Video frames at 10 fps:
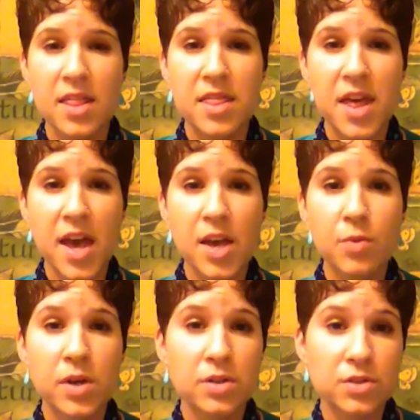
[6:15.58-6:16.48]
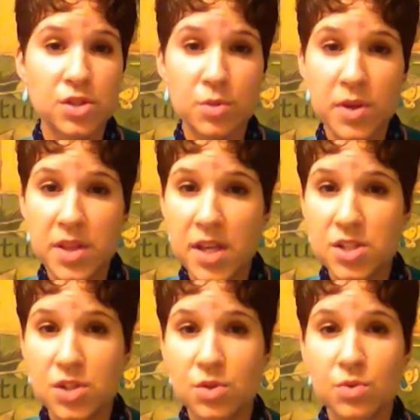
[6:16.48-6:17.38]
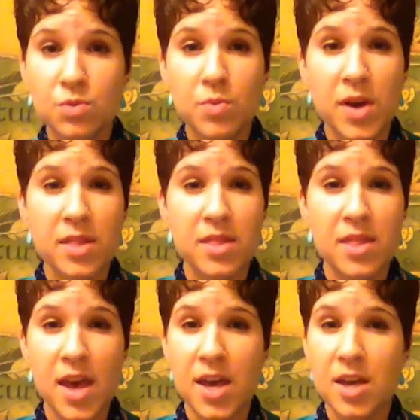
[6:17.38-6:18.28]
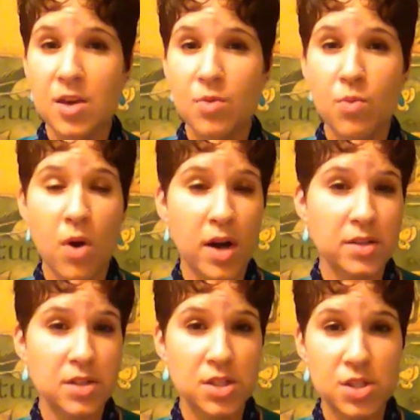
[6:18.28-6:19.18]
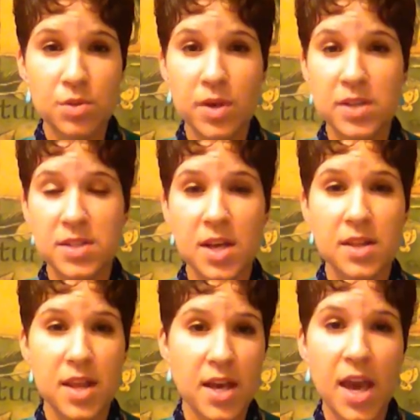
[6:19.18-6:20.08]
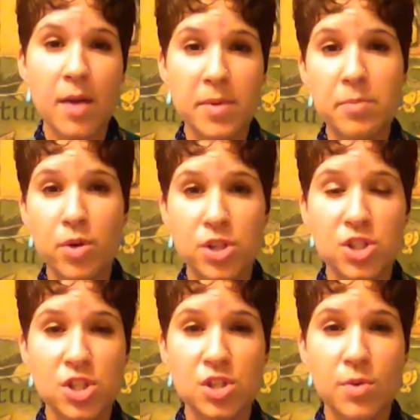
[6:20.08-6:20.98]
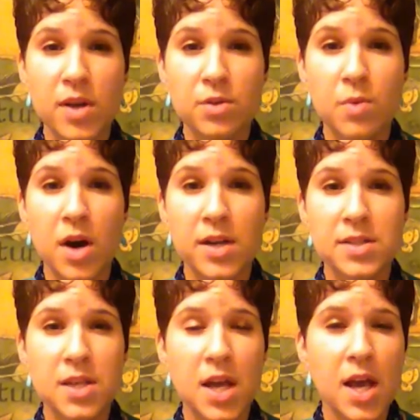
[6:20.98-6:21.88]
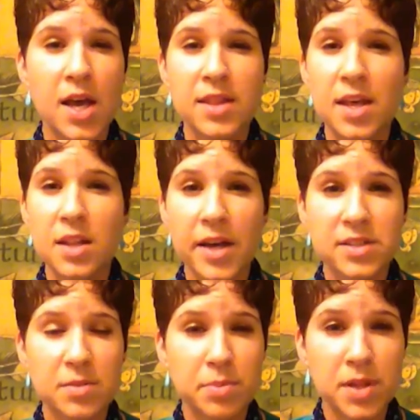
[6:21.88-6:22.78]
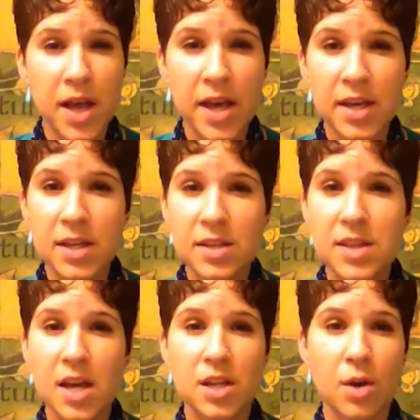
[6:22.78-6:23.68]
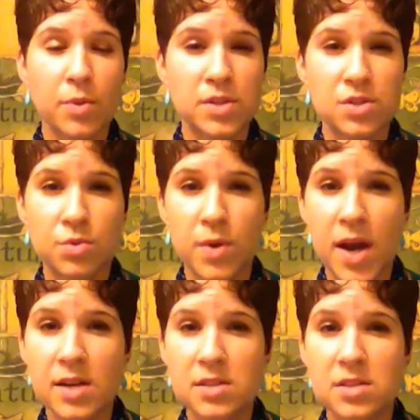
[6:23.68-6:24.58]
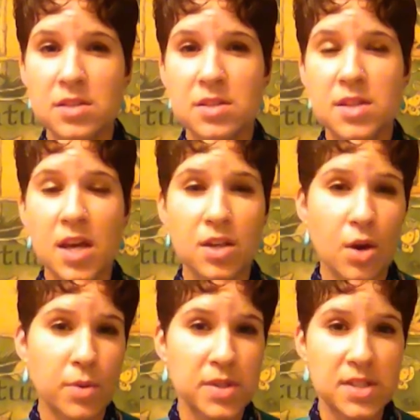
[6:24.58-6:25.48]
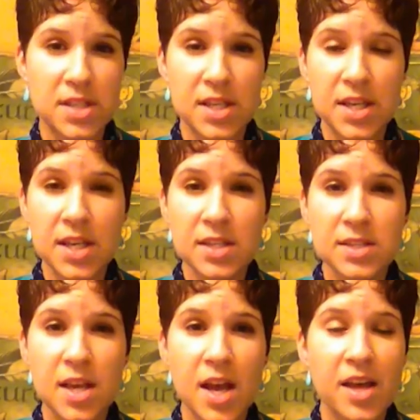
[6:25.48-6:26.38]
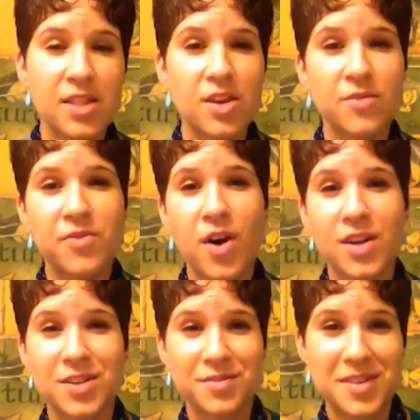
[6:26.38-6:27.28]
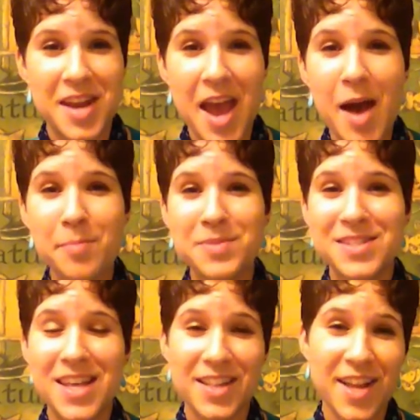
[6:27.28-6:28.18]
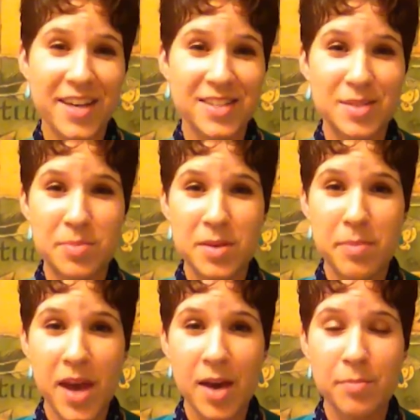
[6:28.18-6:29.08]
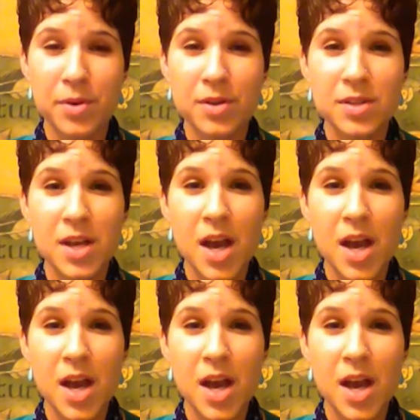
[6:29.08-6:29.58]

They will do what they do when they want to do it, and they can't be pushed to do otherwise. They like to play. They know when to rest. They know when to eat. They're fond of naps. They like to be pampered.